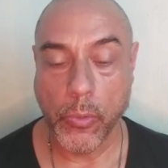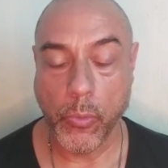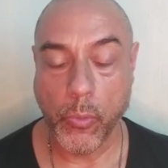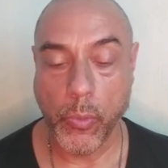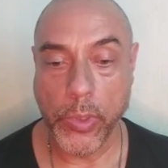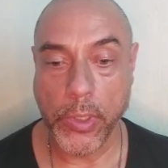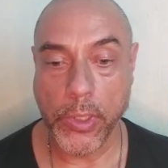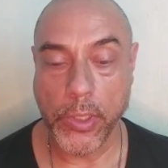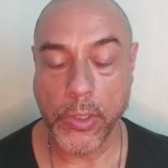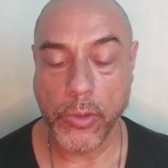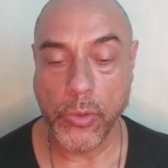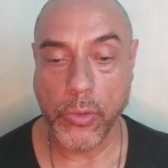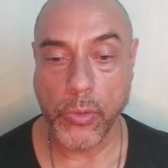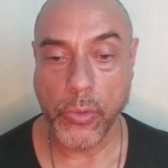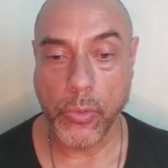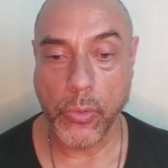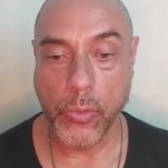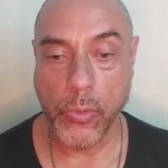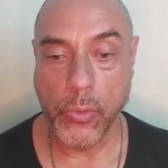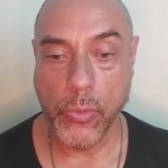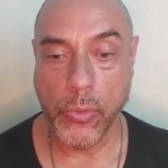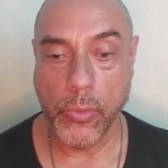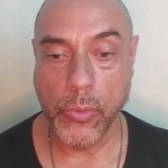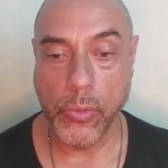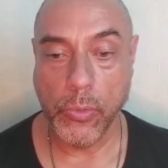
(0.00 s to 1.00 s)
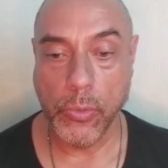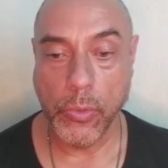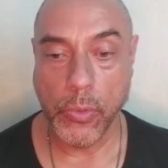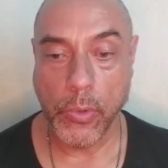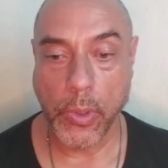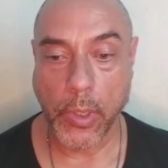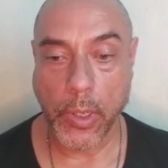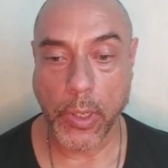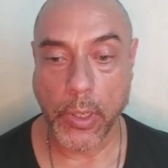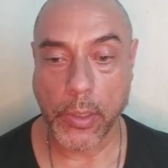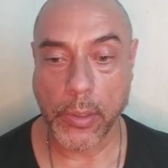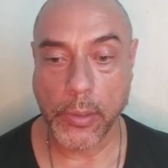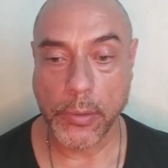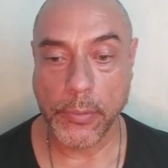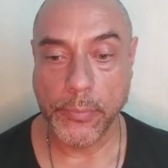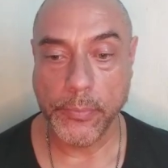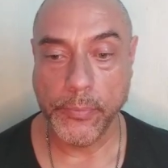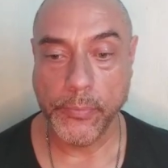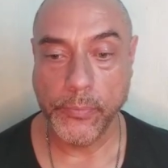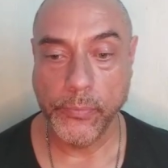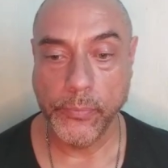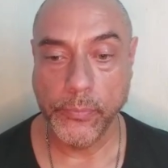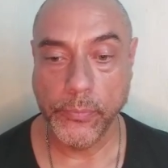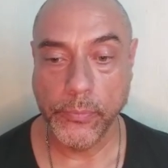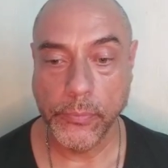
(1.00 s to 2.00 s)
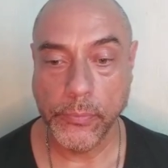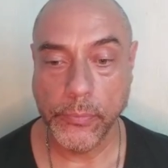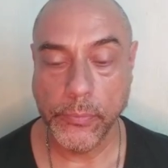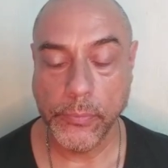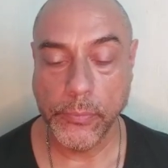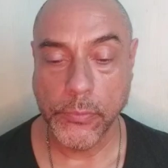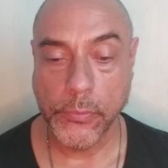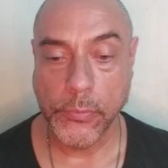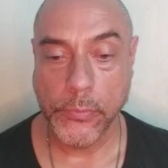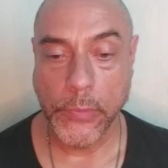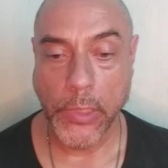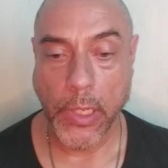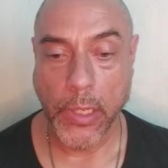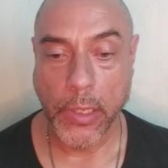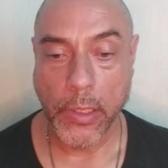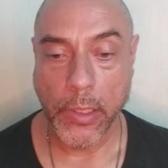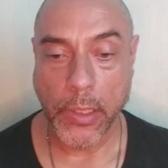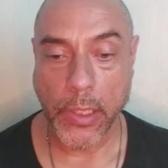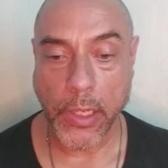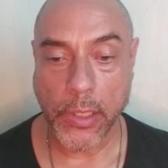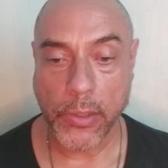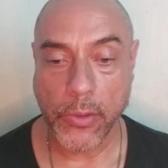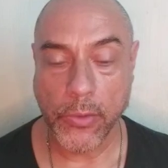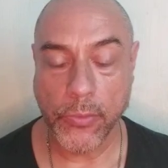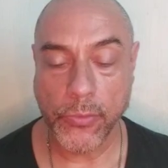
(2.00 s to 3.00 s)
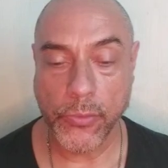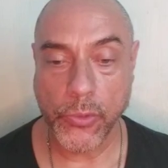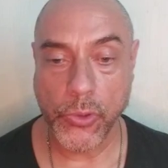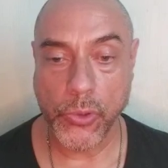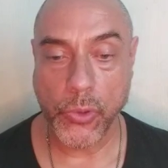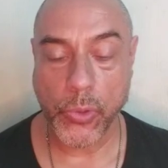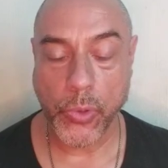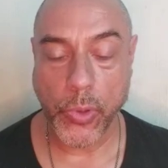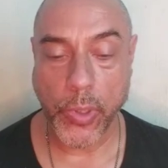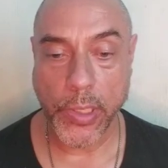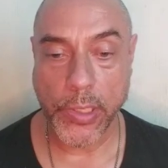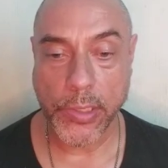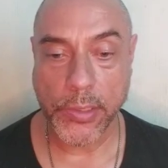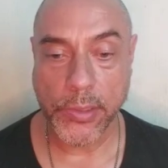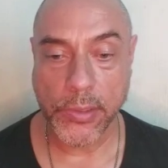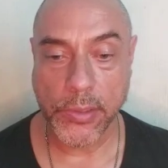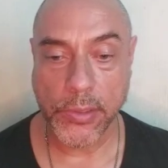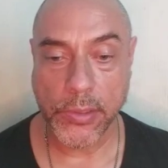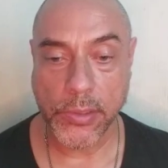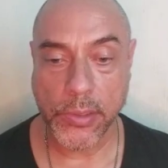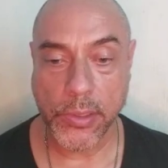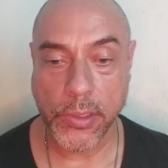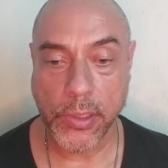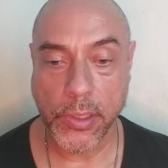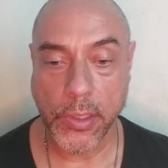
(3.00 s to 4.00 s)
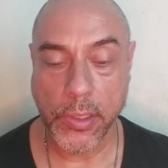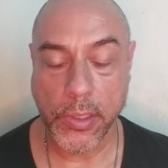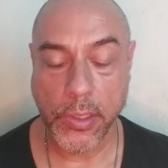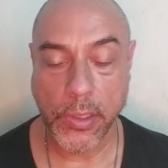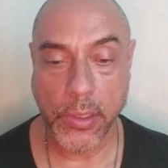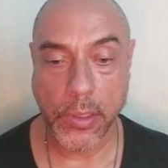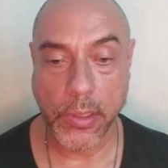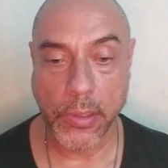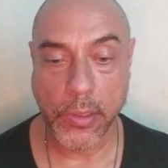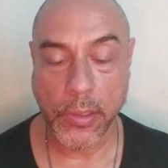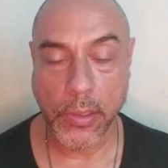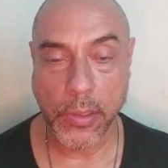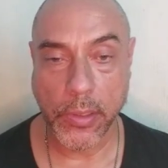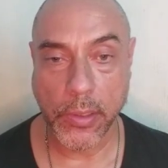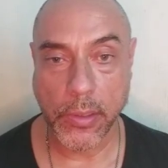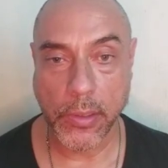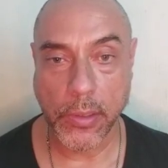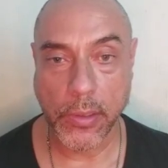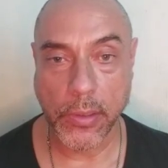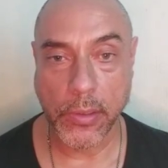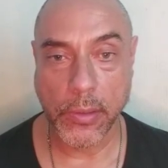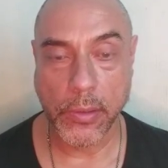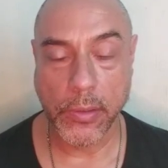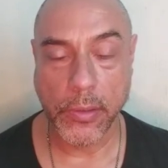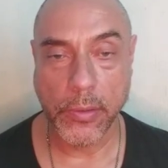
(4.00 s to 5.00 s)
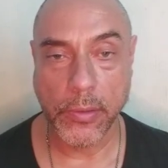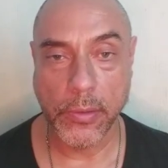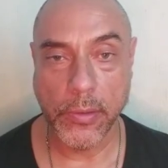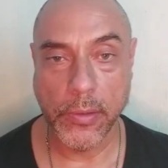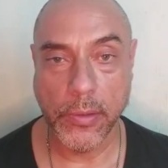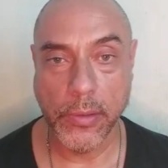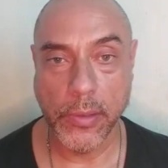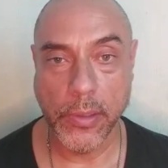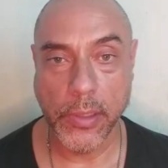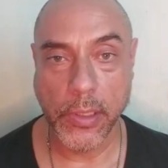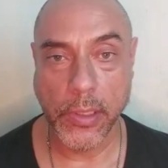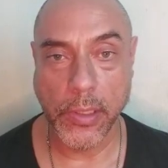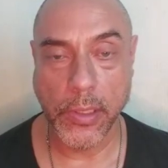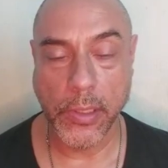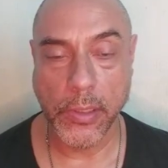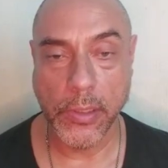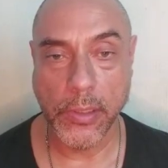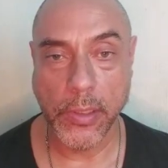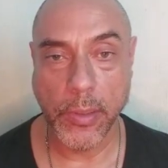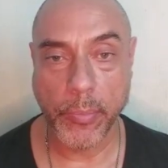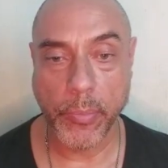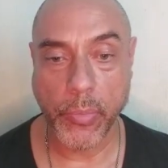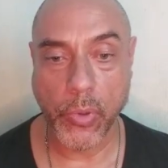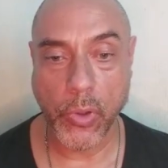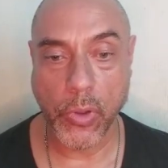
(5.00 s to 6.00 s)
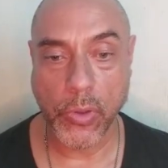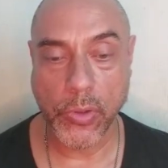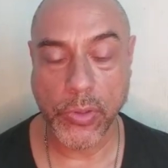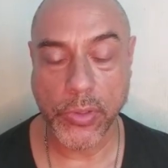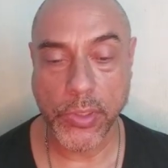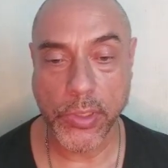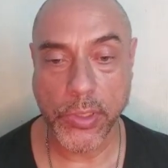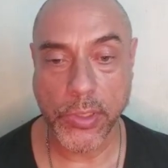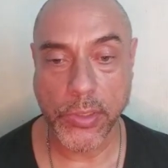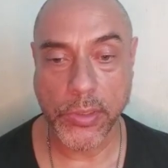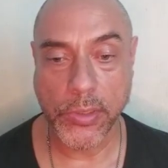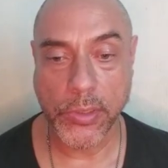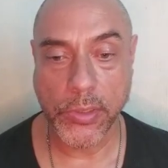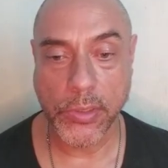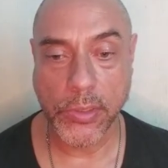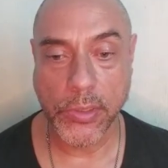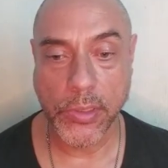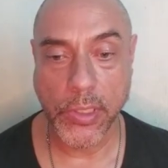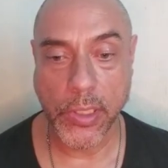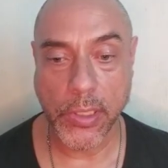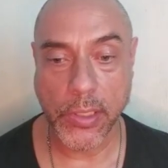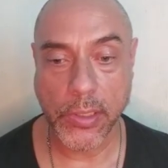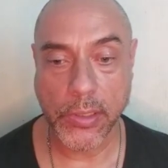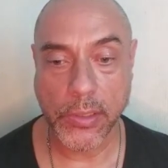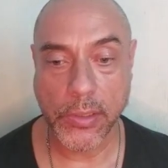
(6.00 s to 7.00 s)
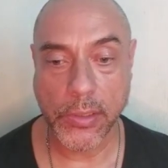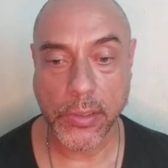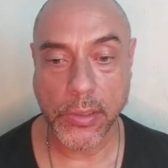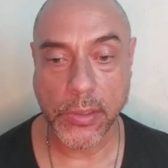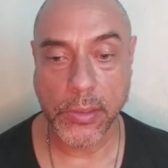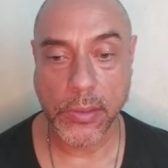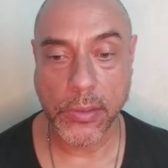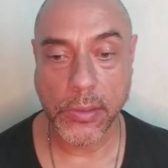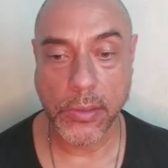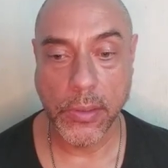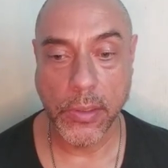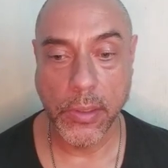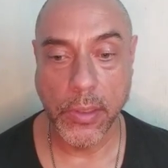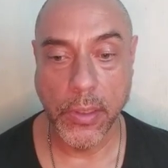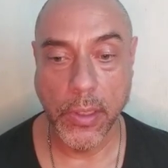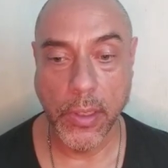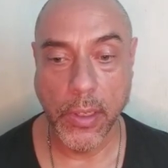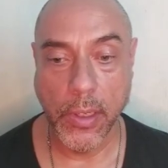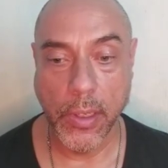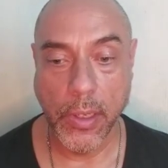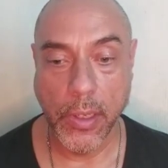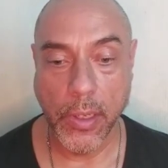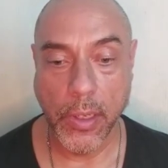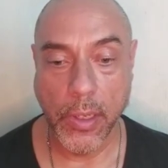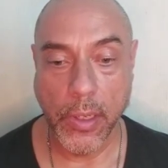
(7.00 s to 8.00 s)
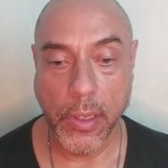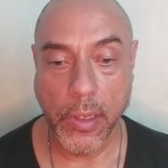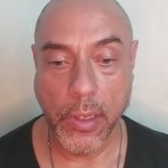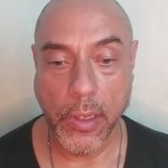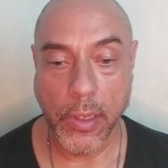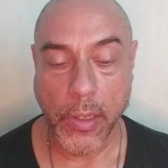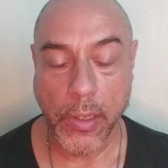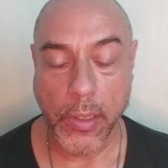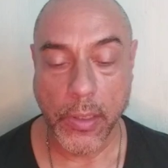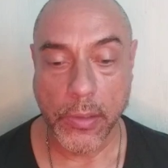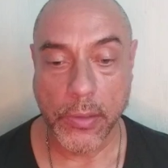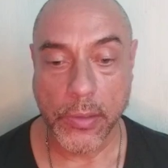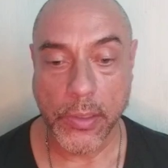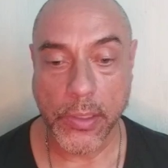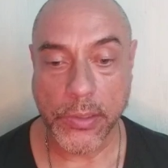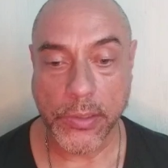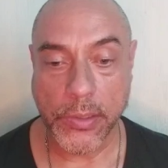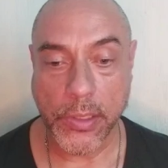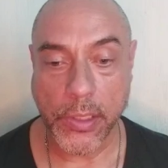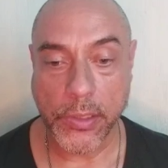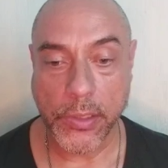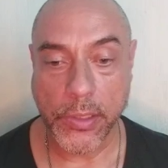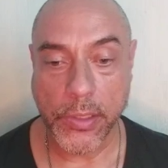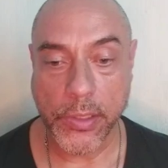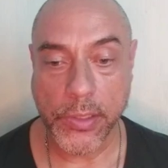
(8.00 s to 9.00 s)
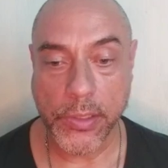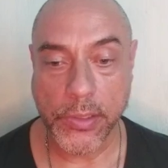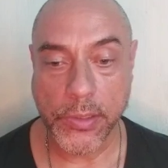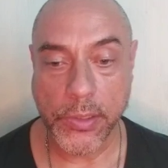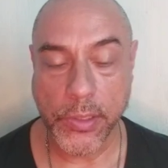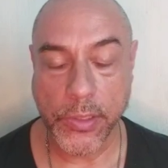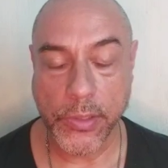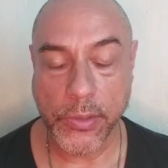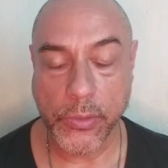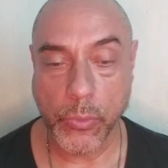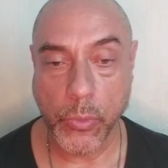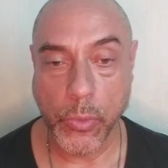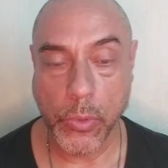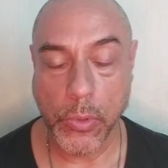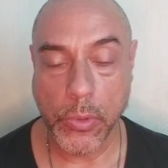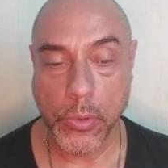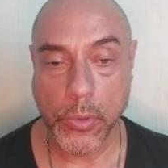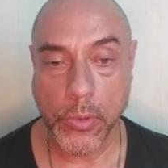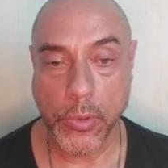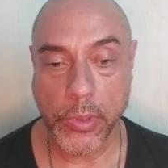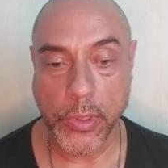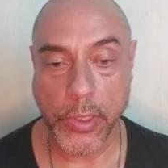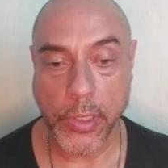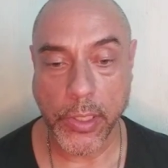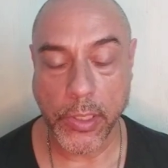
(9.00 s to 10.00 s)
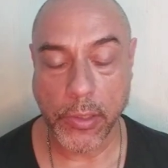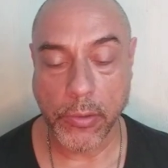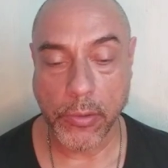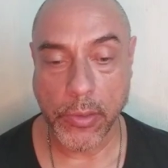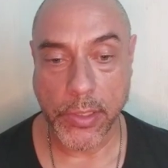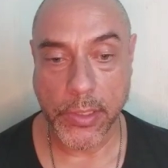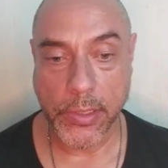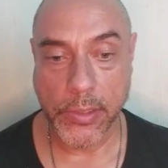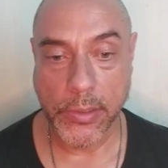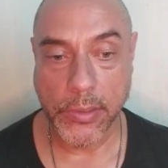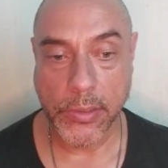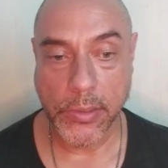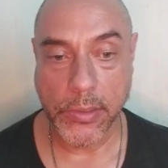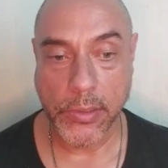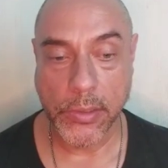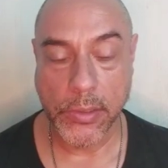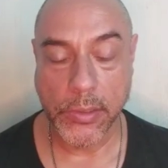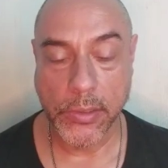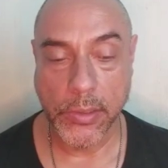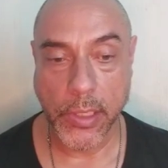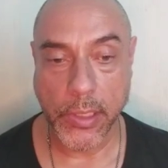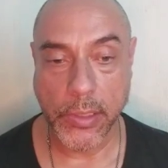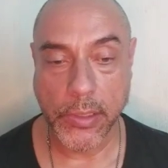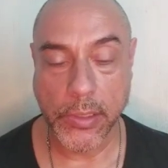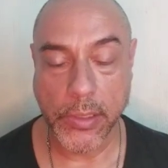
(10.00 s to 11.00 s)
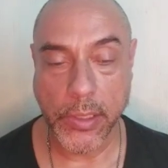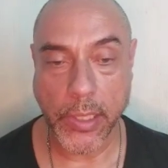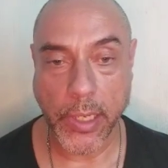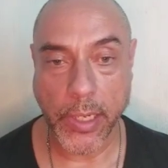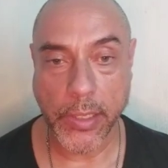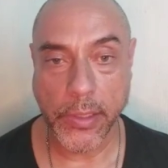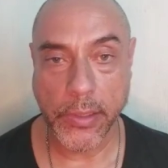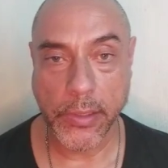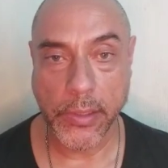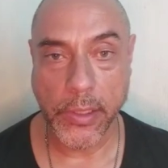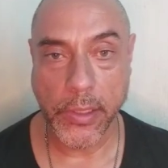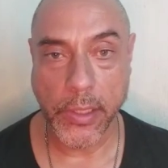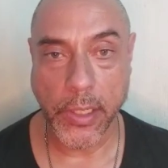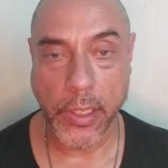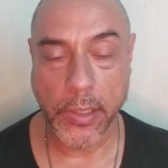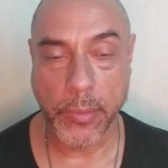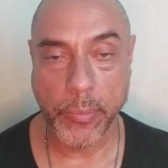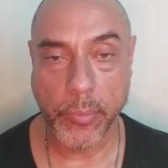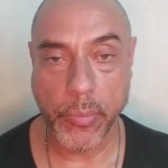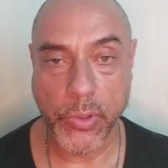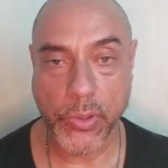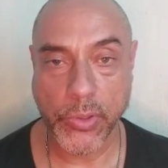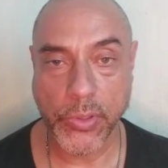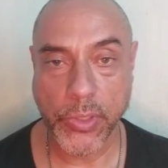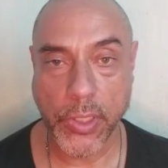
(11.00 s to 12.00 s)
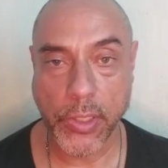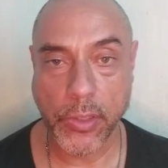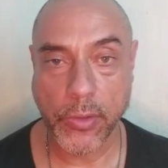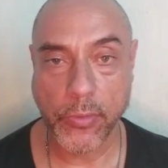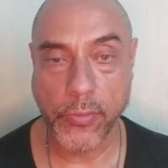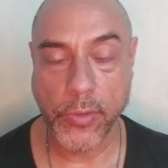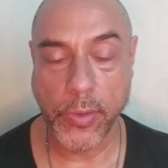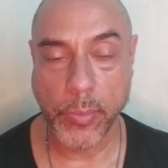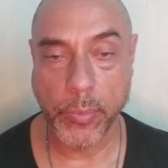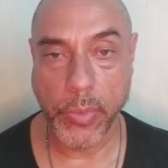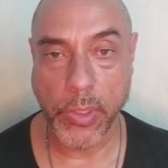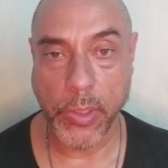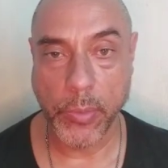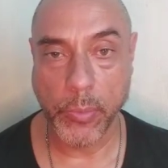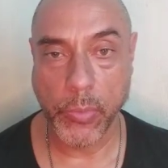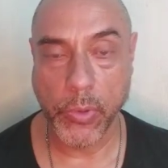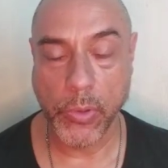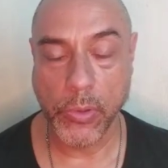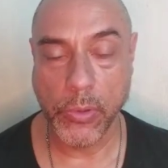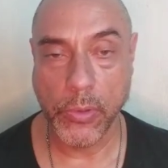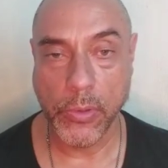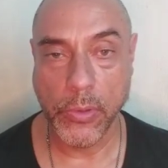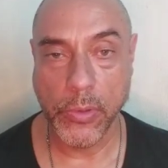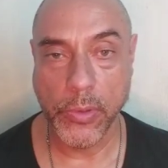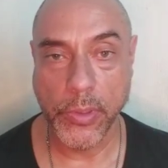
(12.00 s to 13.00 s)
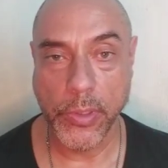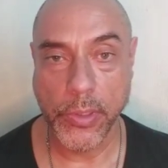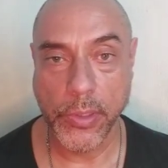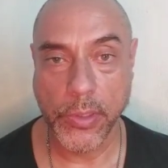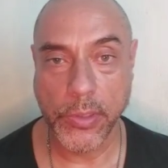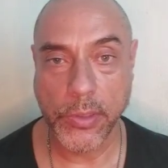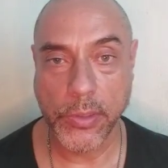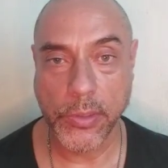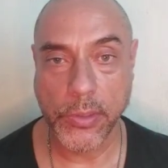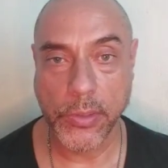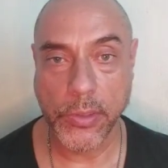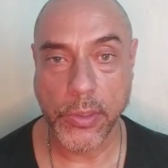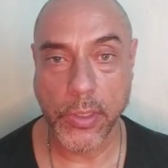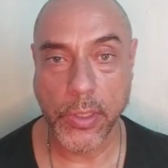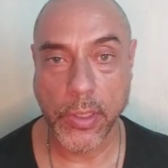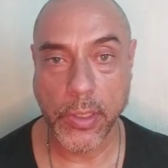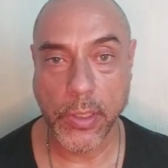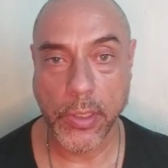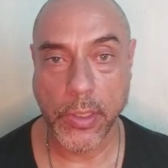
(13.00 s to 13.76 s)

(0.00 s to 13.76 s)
we need to kind of trust in the process that The statistics will tell us that 99% of the people is